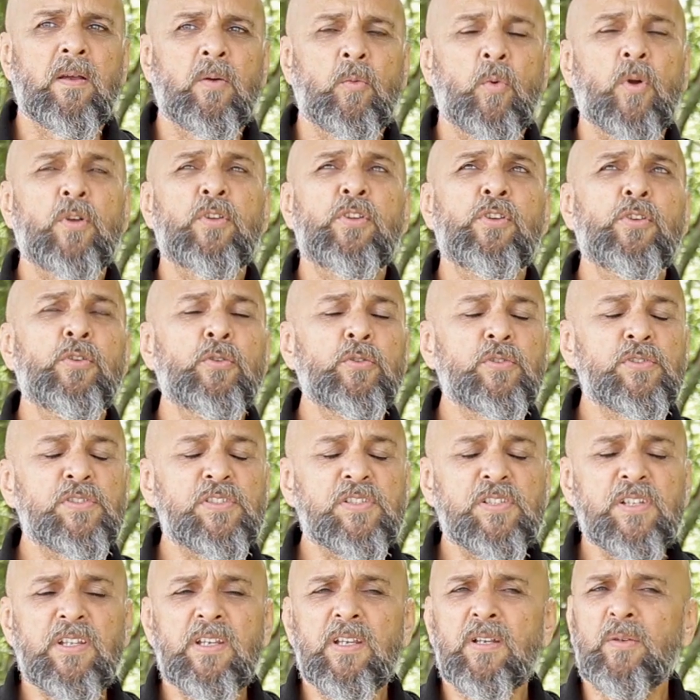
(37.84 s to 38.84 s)
what you
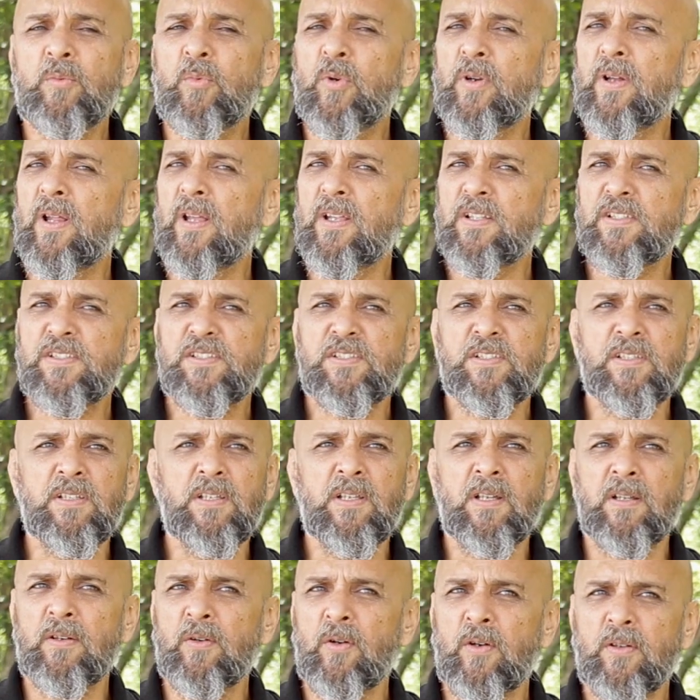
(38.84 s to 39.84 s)
see and what I
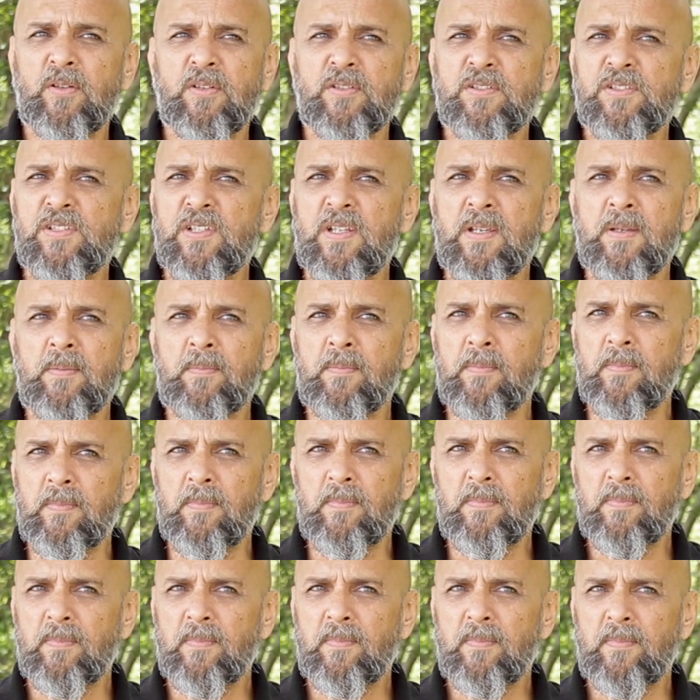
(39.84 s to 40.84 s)
see are not the same.
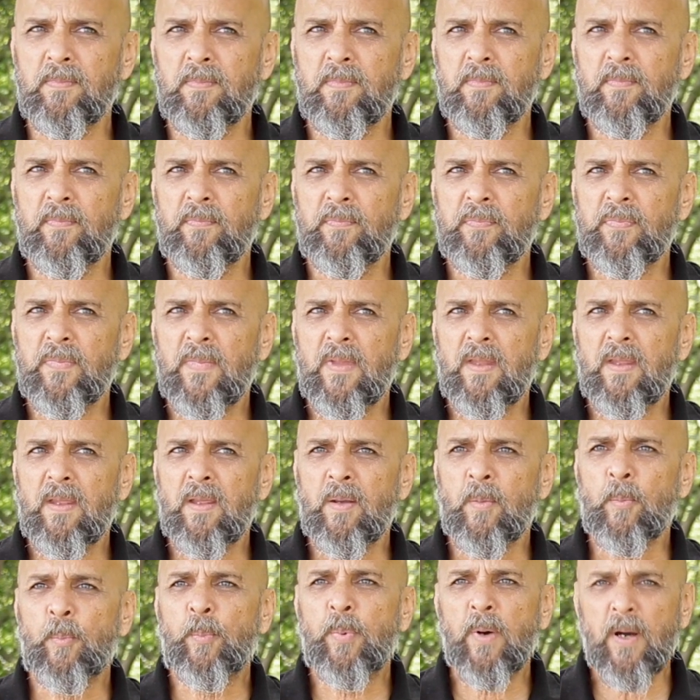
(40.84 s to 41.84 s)

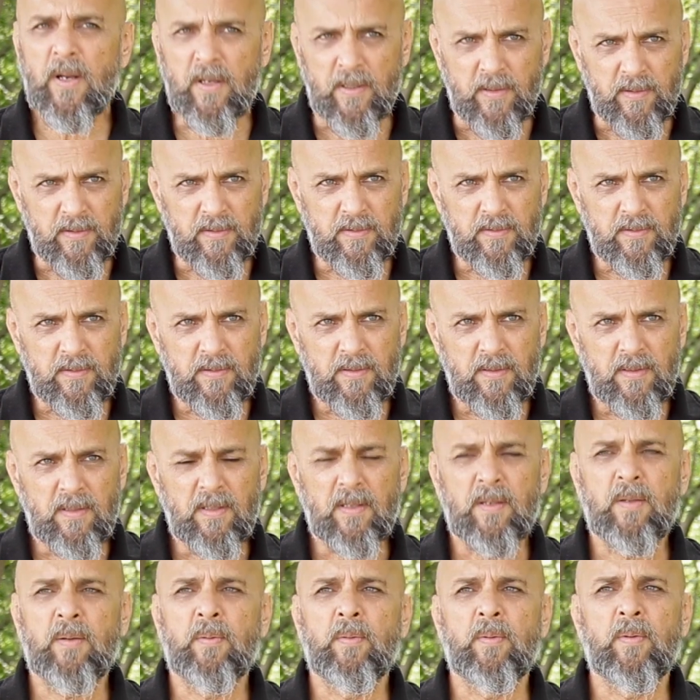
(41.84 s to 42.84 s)
But
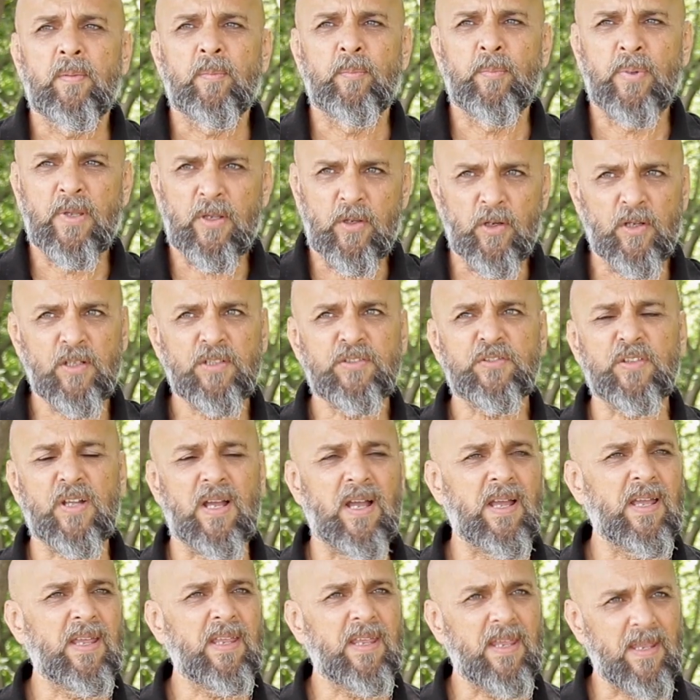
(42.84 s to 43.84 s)
because
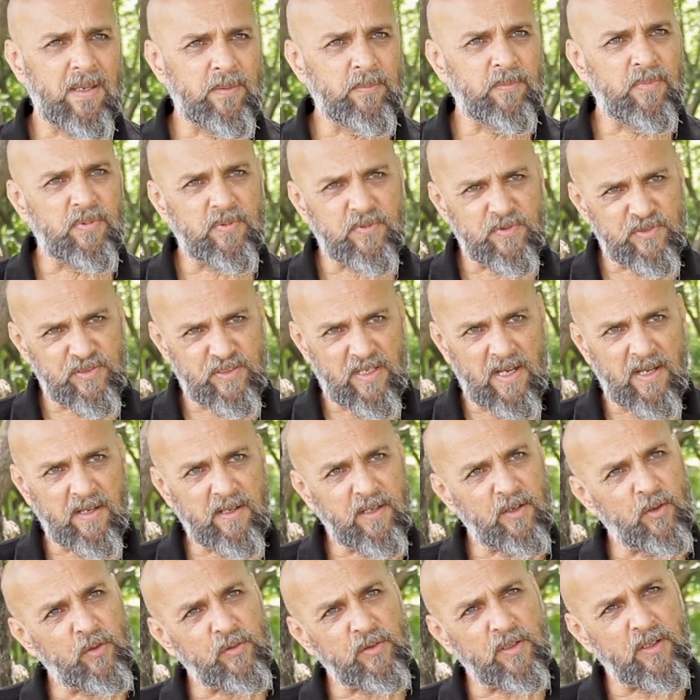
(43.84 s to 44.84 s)
I am
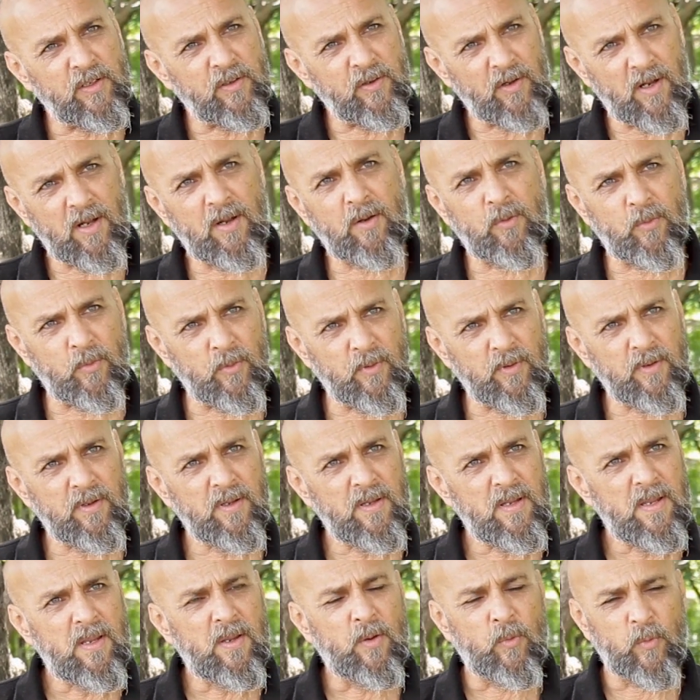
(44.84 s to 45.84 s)
standing on the ground
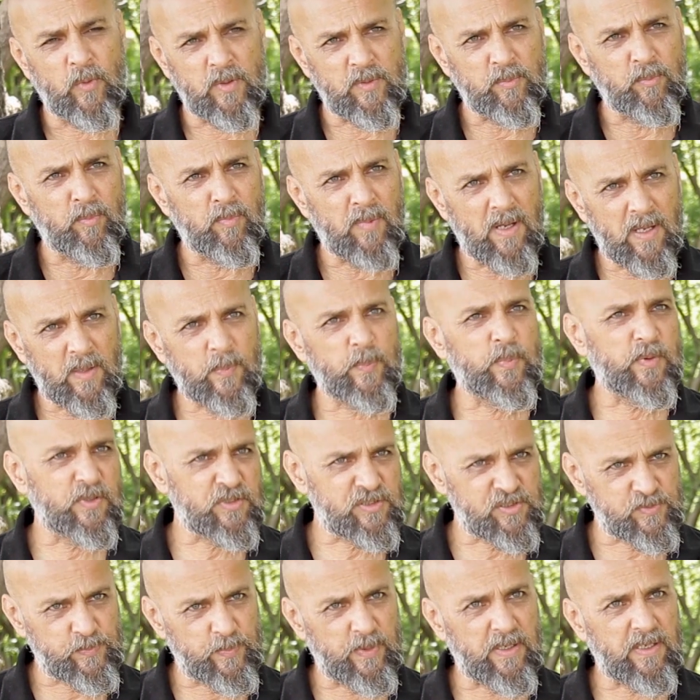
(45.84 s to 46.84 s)
with my
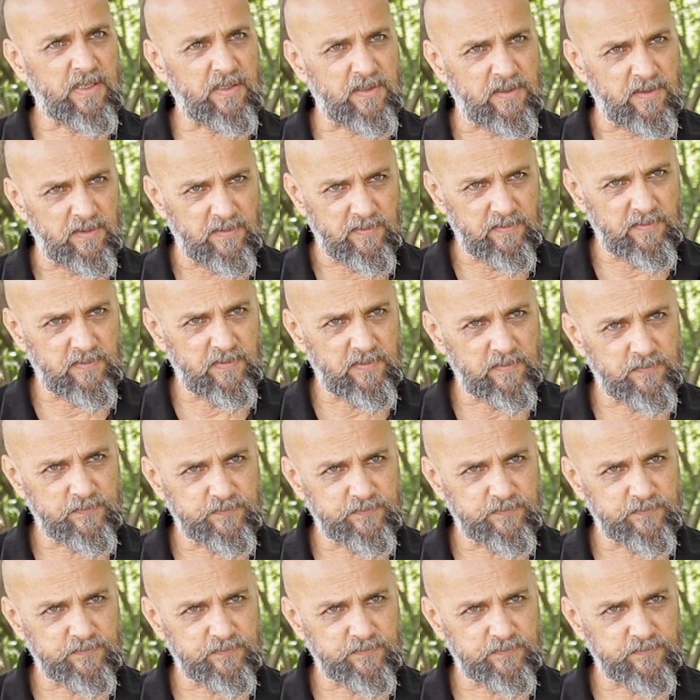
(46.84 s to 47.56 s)
perspective,